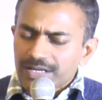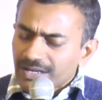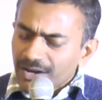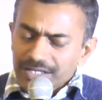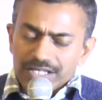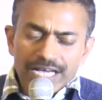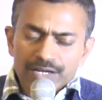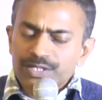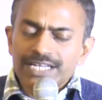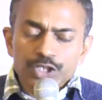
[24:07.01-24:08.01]
Lord, I
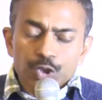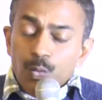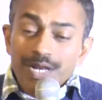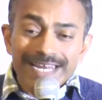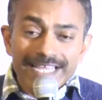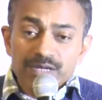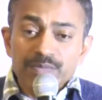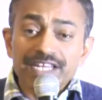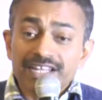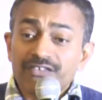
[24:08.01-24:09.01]
know that You will lead
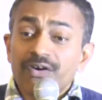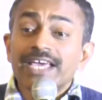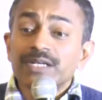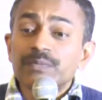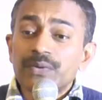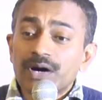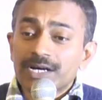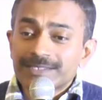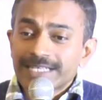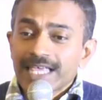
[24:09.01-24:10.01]
me in a right
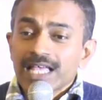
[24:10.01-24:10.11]
path.